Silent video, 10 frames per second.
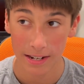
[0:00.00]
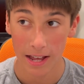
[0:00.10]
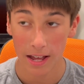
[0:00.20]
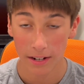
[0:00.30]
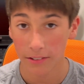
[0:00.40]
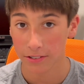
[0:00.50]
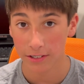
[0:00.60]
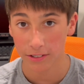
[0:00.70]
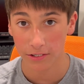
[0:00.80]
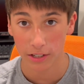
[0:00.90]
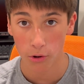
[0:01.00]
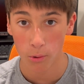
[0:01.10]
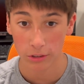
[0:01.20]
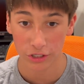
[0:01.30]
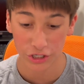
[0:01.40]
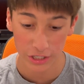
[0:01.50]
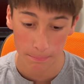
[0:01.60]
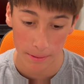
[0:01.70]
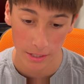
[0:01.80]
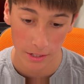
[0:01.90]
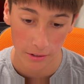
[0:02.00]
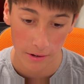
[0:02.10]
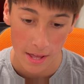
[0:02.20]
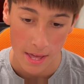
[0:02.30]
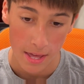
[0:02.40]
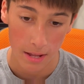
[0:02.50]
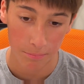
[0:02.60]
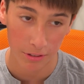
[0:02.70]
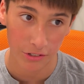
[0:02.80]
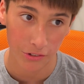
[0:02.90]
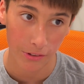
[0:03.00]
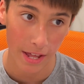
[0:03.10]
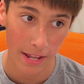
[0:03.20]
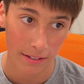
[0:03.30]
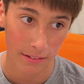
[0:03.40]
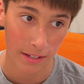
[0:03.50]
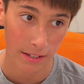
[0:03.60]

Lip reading: another 16-core GPU. I'm pretty sure that has